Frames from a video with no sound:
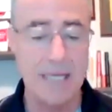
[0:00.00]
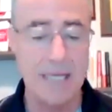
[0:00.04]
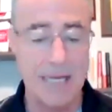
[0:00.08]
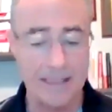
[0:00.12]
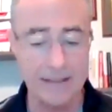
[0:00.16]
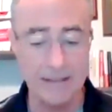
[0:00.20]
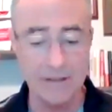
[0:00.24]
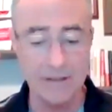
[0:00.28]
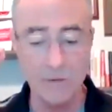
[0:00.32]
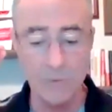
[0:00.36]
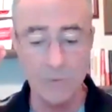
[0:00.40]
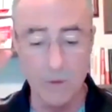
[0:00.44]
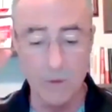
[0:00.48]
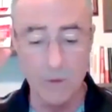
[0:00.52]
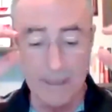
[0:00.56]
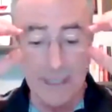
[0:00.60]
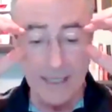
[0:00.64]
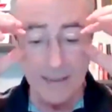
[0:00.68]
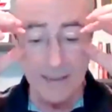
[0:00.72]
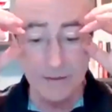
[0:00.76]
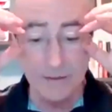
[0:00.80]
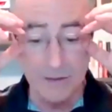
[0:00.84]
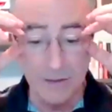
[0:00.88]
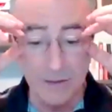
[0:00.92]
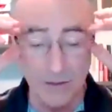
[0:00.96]
That's the one that
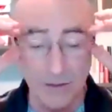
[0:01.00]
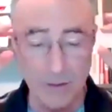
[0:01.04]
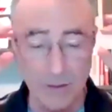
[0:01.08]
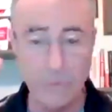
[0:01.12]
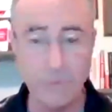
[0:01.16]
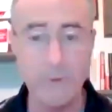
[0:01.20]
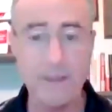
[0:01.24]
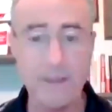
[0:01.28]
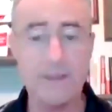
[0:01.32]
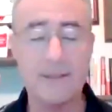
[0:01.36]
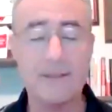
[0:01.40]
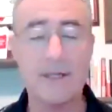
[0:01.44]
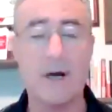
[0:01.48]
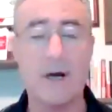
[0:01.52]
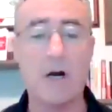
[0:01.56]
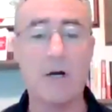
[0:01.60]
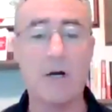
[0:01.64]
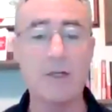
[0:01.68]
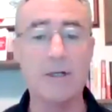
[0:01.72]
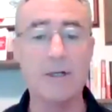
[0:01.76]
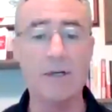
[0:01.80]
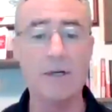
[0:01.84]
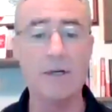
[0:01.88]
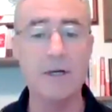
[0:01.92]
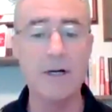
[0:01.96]
I started with
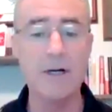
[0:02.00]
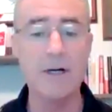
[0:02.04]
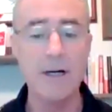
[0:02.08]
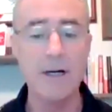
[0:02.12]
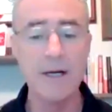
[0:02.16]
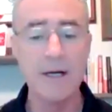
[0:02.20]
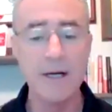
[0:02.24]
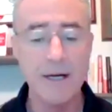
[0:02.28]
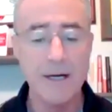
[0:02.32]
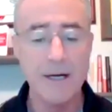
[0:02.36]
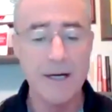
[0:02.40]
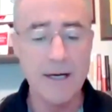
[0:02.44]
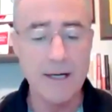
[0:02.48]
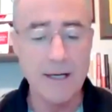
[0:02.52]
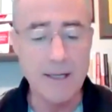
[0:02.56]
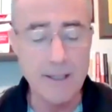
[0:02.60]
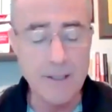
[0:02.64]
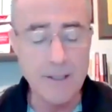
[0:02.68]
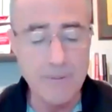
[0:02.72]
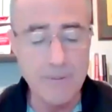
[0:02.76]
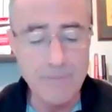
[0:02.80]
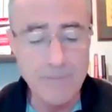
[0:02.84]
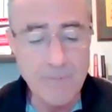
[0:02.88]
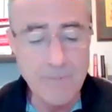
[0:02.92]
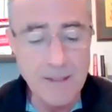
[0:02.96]
under
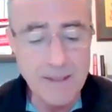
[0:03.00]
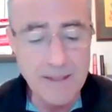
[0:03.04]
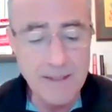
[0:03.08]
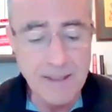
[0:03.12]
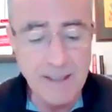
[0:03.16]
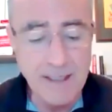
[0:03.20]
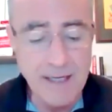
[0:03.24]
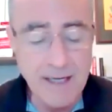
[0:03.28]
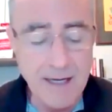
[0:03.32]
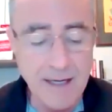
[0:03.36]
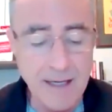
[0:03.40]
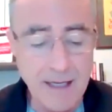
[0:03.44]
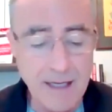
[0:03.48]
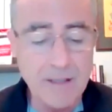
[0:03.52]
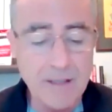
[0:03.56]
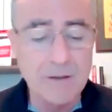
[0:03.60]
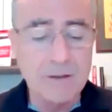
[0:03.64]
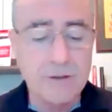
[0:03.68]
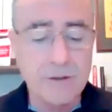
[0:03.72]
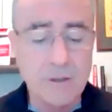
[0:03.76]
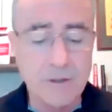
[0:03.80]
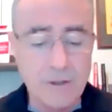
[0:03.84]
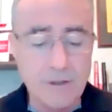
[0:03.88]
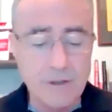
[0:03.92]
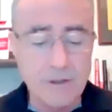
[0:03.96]
the Inner
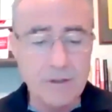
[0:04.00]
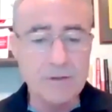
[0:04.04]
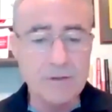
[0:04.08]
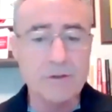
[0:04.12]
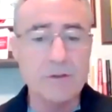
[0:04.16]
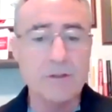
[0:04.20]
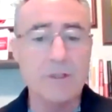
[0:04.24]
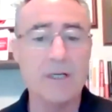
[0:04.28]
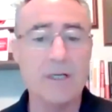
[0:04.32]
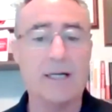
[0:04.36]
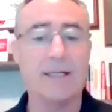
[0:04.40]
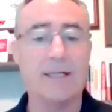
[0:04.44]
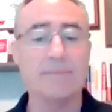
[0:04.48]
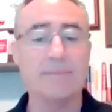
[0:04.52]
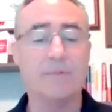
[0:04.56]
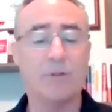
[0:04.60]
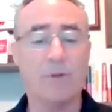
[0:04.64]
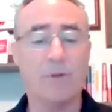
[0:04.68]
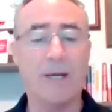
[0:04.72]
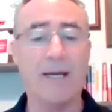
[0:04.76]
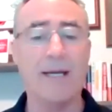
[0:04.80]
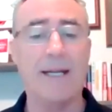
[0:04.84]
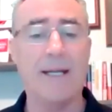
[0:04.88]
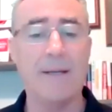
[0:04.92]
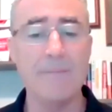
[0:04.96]
Circle
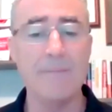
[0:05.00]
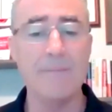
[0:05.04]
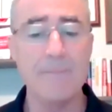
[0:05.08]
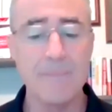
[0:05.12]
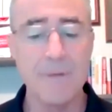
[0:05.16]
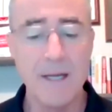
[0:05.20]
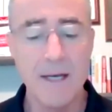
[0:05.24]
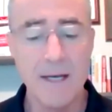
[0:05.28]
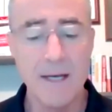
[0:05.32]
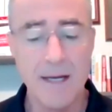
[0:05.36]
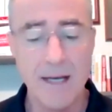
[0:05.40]
training.